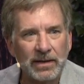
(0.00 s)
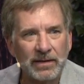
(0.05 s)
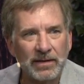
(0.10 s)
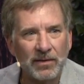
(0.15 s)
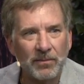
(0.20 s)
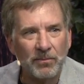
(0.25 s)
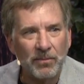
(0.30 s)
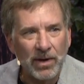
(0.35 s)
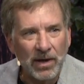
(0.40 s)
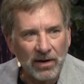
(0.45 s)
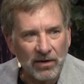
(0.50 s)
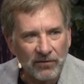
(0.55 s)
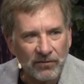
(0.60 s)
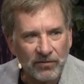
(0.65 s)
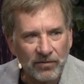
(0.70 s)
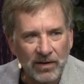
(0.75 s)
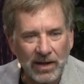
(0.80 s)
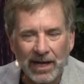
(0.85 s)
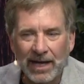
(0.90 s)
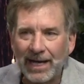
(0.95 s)
the
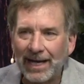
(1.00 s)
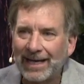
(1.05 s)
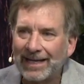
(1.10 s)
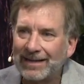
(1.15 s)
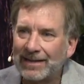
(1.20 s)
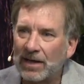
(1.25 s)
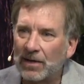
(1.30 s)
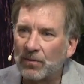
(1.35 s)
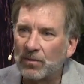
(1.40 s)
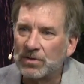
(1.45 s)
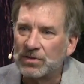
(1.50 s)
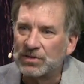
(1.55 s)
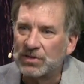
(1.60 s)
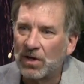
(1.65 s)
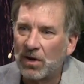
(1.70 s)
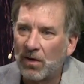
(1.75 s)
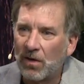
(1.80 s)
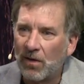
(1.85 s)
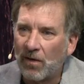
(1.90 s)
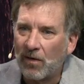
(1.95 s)
butterfly that was
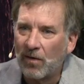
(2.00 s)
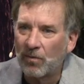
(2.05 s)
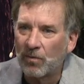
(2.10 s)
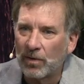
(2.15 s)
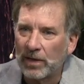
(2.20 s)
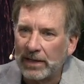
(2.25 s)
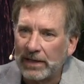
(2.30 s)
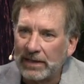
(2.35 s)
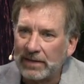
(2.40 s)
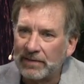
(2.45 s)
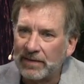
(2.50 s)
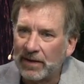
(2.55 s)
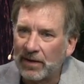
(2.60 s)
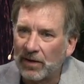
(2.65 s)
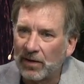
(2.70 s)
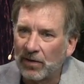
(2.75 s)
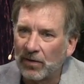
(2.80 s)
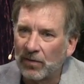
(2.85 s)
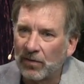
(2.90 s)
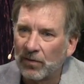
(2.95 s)
already
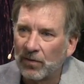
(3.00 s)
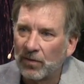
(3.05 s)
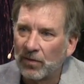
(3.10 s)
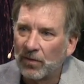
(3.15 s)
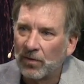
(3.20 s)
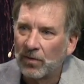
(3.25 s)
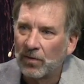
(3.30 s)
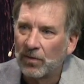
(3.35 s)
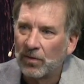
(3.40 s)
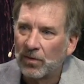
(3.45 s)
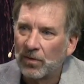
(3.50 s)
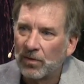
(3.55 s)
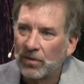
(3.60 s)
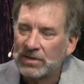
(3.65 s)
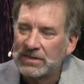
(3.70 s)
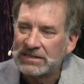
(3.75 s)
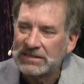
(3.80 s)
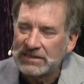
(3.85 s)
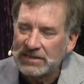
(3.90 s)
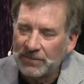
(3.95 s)
there,
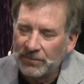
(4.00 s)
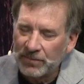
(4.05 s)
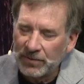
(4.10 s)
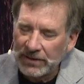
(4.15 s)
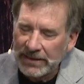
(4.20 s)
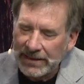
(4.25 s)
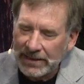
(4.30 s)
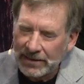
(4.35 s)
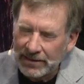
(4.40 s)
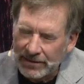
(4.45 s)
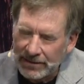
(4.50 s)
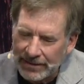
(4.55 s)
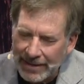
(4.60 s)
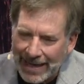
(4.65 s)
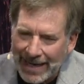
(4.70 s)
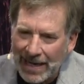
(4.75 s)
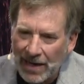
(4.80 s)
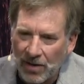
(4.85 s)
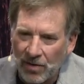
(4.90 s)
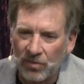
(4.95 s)
simply
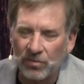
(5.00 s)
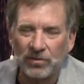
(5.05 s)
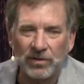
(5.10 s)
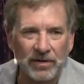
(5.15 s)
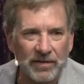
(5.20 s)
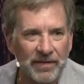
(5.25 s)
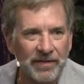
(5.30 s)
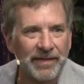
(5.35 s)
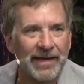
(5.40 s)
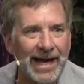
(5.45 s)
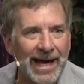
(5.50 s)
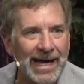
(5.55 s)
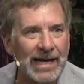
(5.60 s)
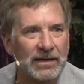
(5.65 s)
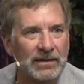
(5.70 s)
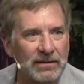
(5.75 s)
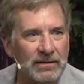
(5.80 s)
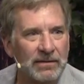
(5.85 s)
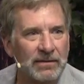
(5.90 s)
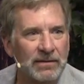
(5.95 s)
allowed that,